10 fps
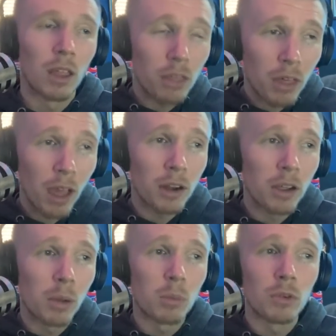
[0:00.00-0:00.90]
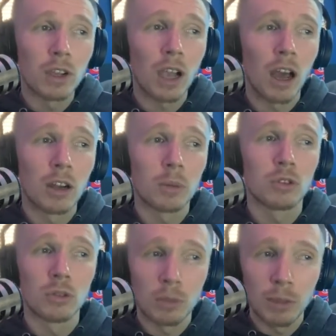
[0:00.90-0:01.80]
Then moving on up
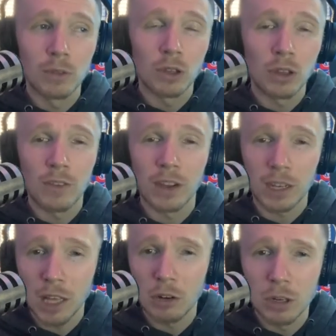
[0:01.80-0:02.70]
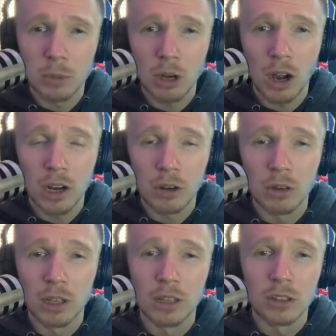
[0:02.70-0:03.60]
to the midfield, I've got Katarina Macario,
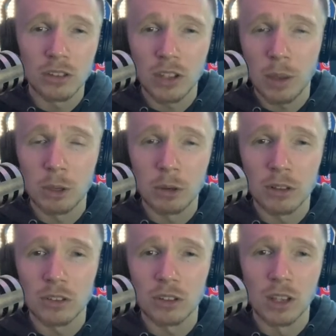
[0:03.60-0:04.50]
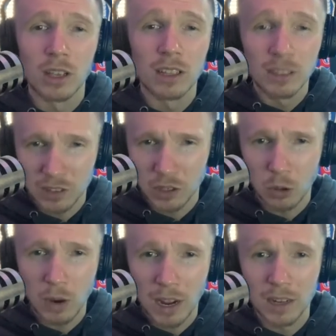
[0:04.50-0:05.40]
Sam Mewis, Lindsey
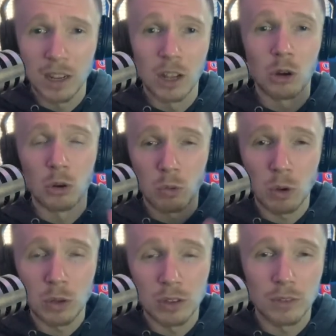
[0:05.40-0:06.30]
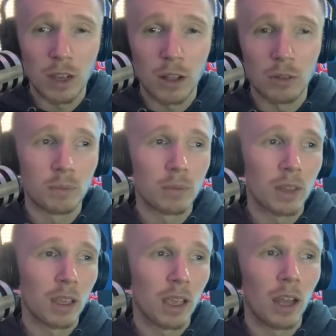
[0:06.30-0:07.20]
Horan, Rose Lavelle,
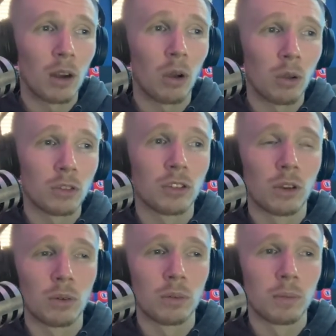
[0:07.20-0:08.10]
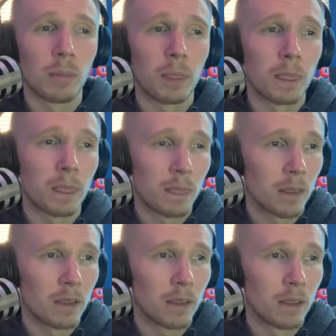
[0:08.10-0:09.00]
and also
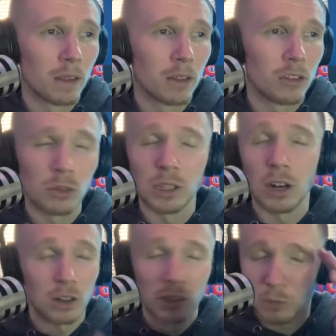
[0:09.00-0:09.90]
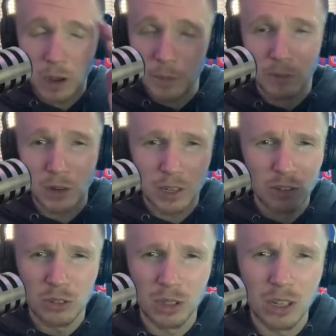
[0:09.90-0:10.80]
Julie Ertz. Why am I
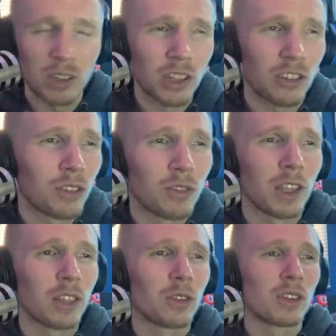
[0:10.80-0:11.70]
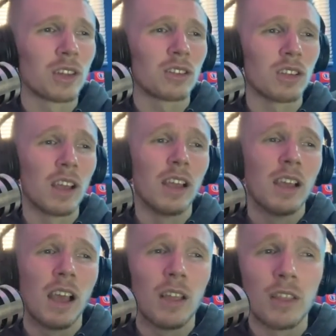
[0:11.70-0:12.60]
forgetting Julie Ertz? I shouldn't forget those things.
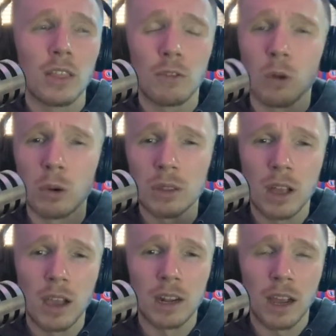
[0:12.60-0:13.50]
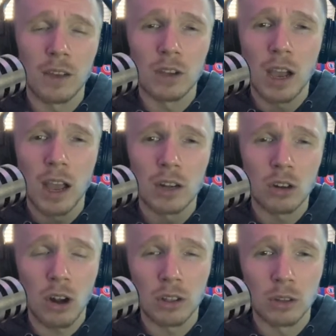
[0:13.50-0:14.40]
And then the forward line, I've got
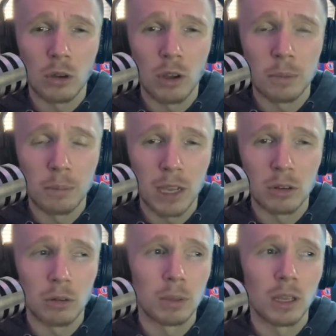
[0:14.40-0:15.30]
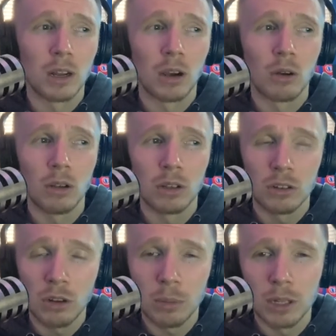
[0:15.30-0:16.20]
Carly Lloyd, Megan Rapinoe,
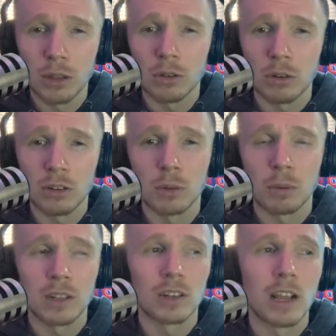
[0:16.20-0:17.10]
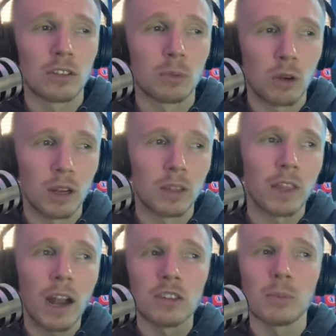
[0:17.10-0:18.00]
Tobin Heath, Kristen Press, and Alex Morgan.
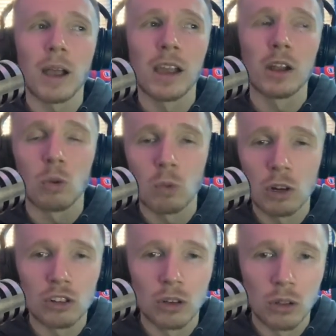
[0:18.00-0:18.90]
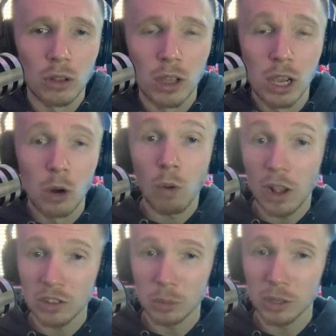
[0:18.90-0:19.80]
That is my original
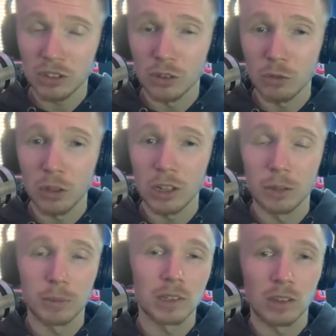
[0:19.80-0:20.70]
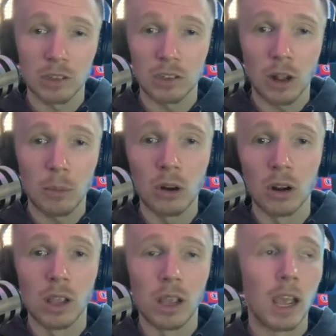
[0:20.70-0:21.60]
roster prediction for the Olympics this summer.
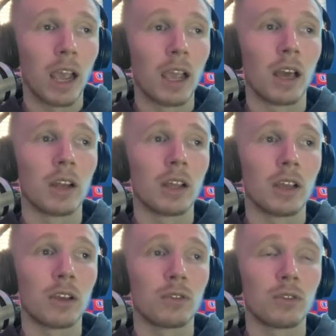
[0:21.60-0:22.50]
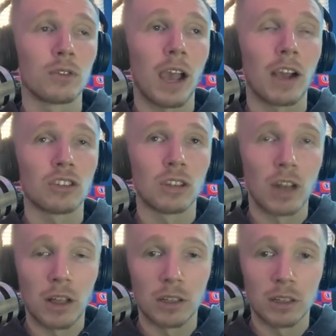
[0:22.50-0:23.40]
And if Ashlyn and
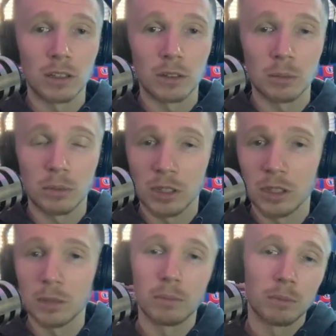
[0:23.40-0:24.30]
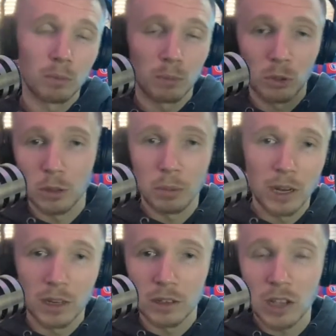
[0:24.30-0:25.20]
Allie keep with the
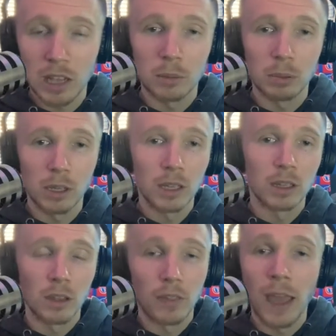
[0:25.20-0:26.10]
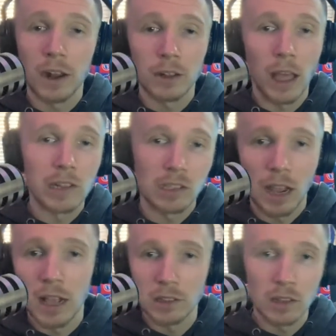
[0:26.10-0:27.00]
plan and decide to play, then that
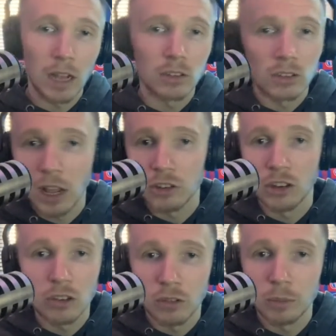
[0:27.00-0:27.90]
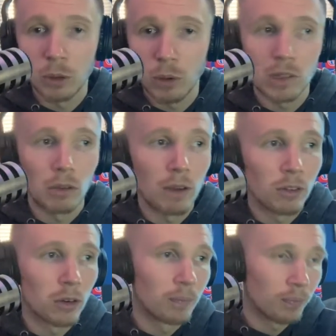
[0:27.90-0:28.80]
stands. That does not change for me
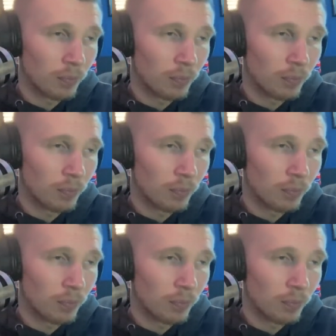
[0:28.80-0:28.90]
whatsoever.